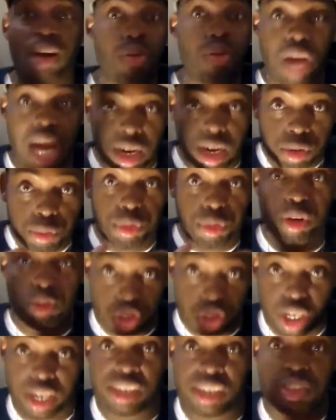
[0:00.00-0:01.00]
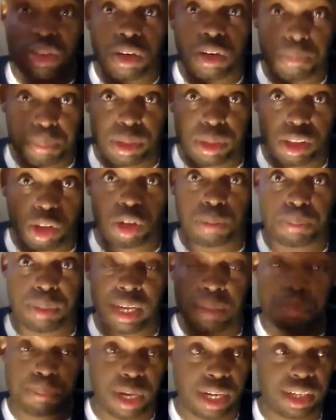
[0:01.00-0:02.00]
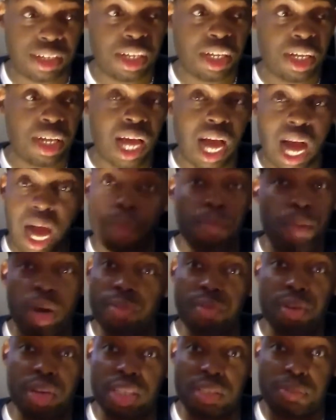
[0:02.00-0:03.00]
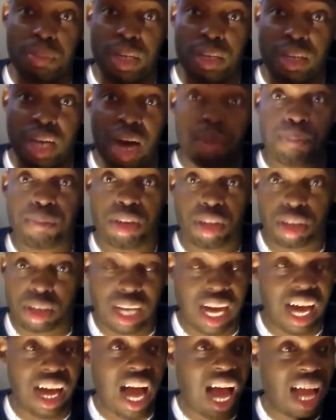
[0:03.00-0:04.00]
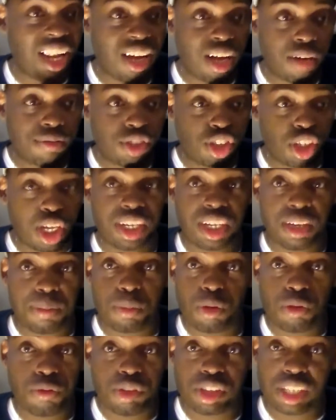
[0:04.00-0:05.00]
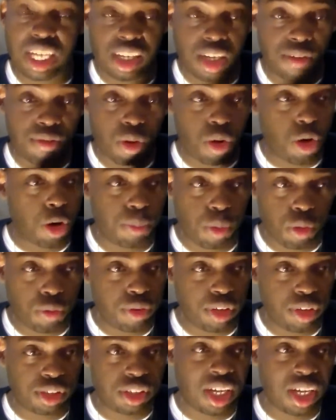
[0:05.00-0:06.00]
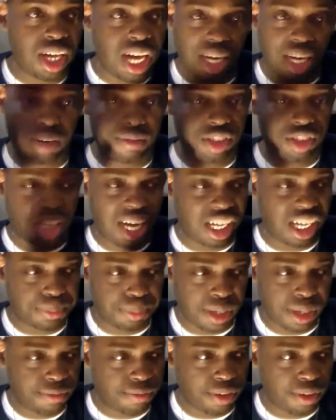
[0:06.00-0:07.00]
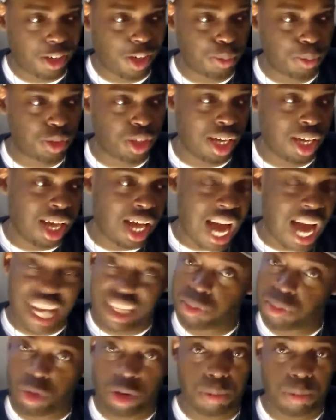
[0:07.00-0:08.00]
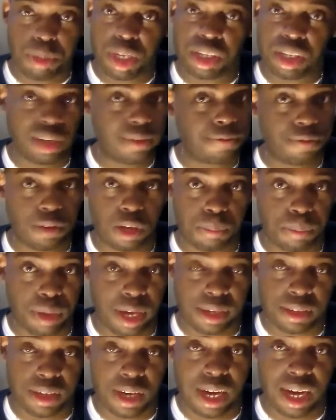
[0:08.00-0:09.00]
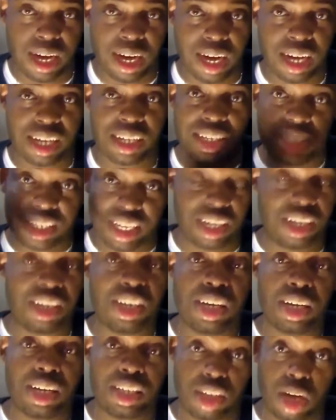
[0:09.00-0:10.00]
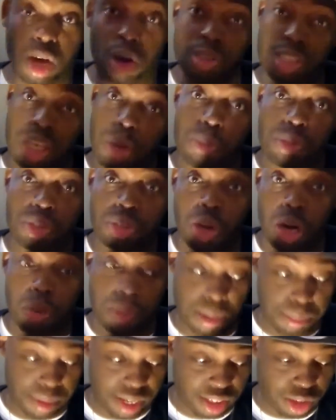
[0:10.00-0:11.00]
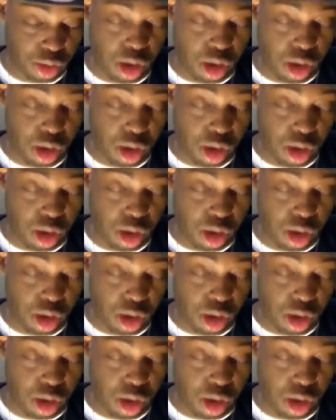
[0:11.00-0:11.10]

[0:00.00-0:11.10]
I don't know how the real Chucky's gonna look, man. But I'm ready for this, man. I love Chucky movies. I love horror movies. I love Child's Play films. I just wanted to be a good film, man. Yeah. Y'all tell me what you thought about, man.